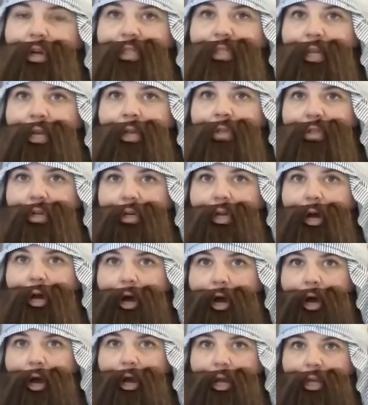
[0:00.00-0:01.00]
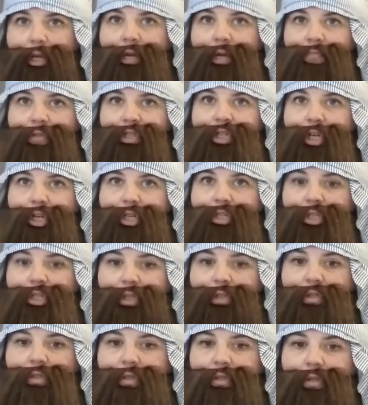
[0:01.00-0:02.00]
The voice answered, I am
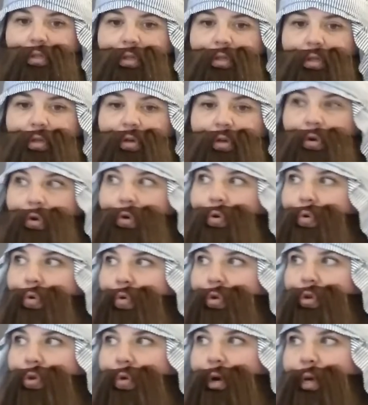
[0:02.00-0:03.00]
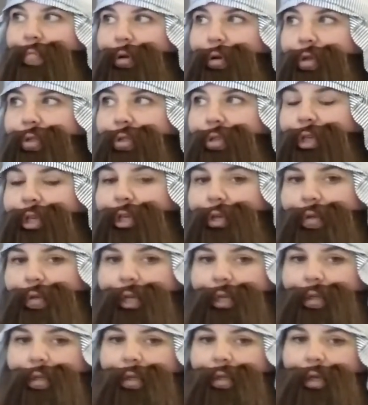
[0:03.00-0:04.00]
Jesus, who you are
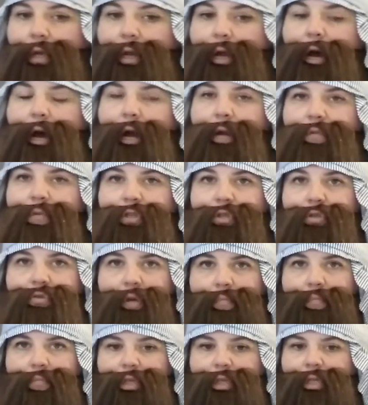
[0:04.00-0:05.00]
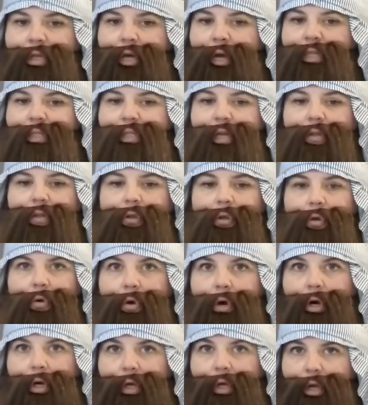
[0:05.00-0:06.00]
persecuting. I was trembling. I
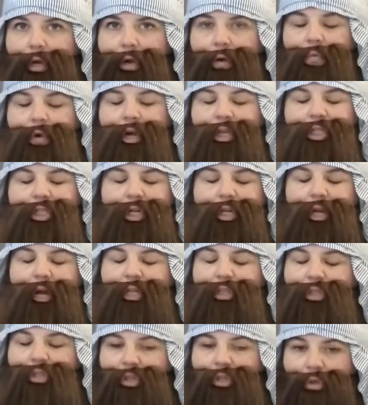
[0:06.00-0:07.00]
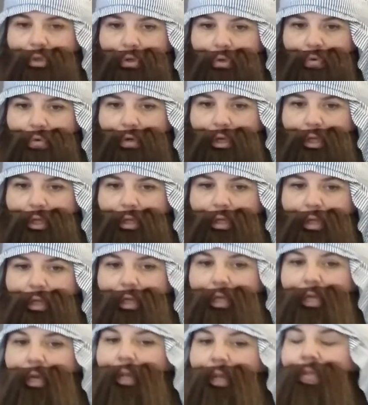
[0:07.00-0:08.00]
said, Lord, what should I do?
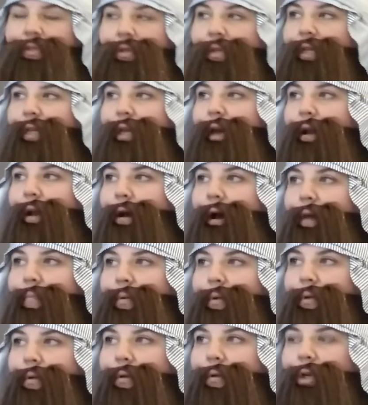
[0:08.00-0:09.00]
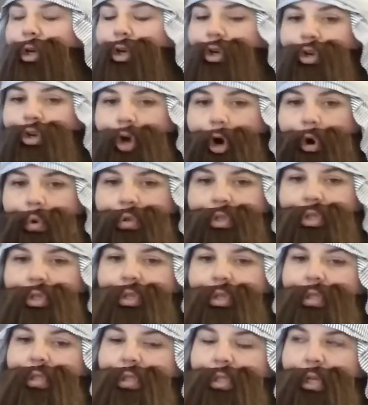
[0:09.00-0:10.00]
He answered, Get up,
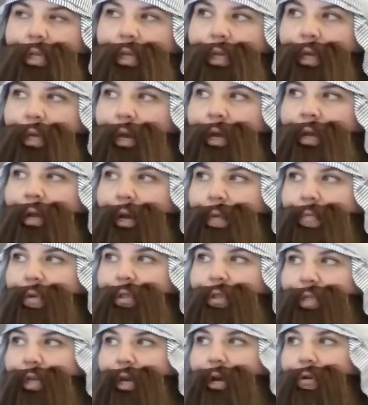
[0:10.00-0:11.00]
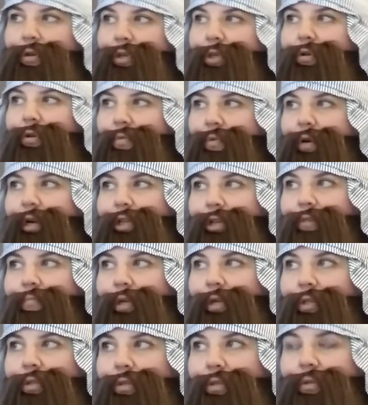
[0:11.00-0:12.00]
go to the city, and I will tell you
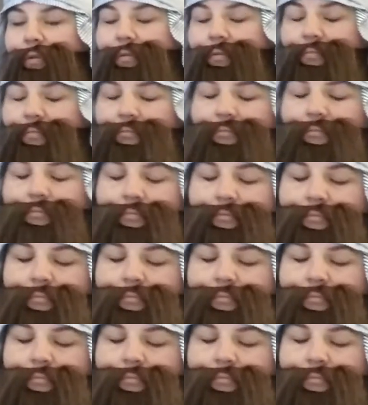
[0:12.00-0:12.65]
what you must do.